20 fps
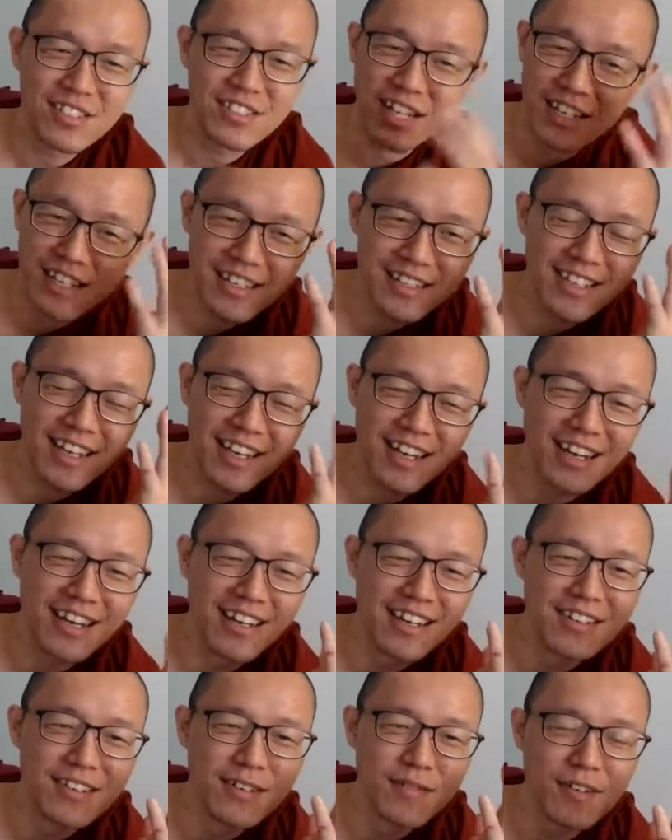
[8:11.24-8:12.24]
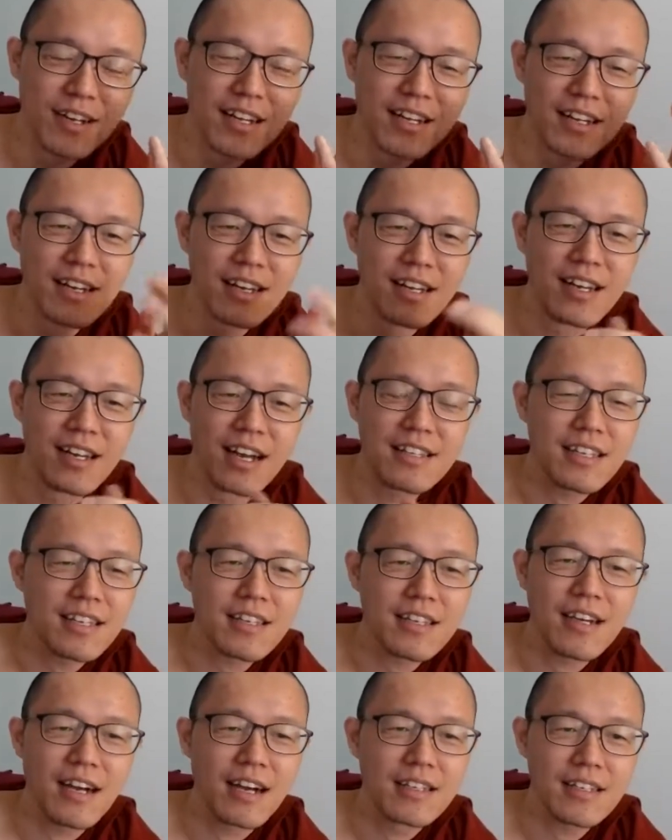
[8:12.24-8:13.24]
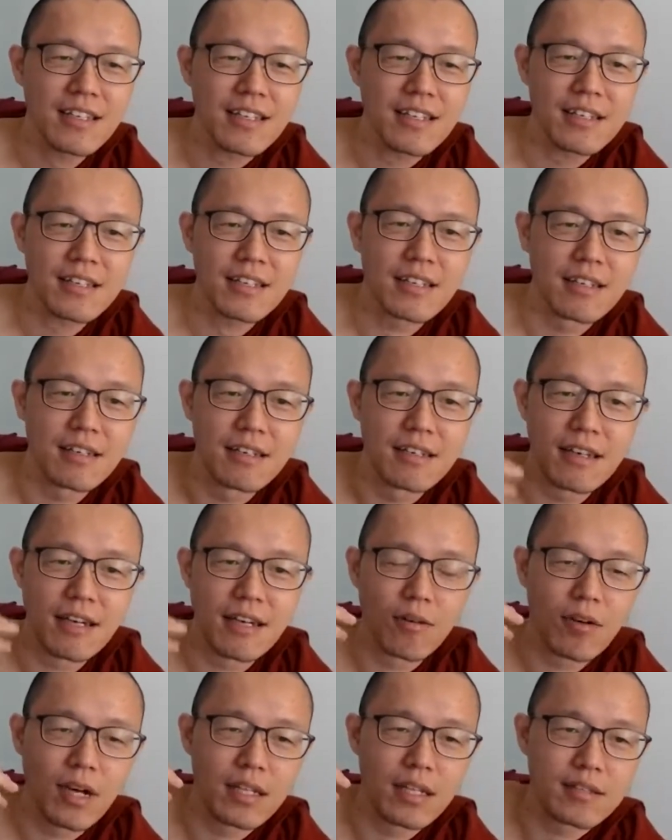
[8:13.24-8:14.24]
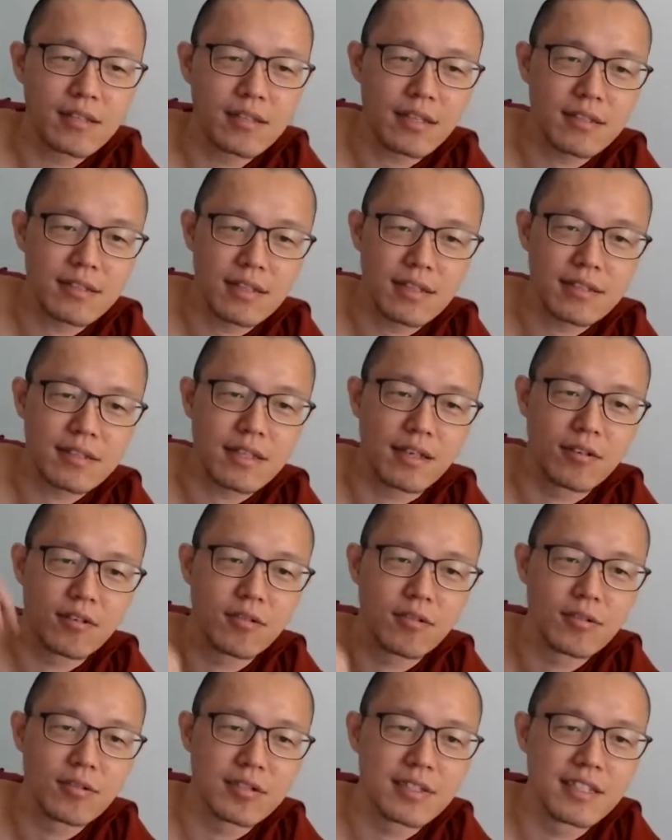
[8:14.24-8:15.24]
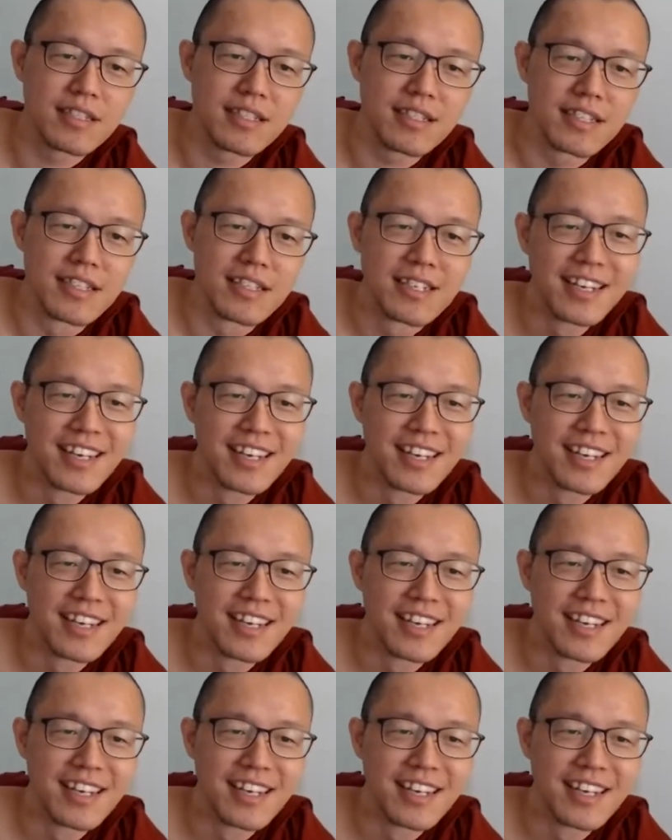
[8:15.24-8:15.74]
Chinese are, I think our ancestors are OCD.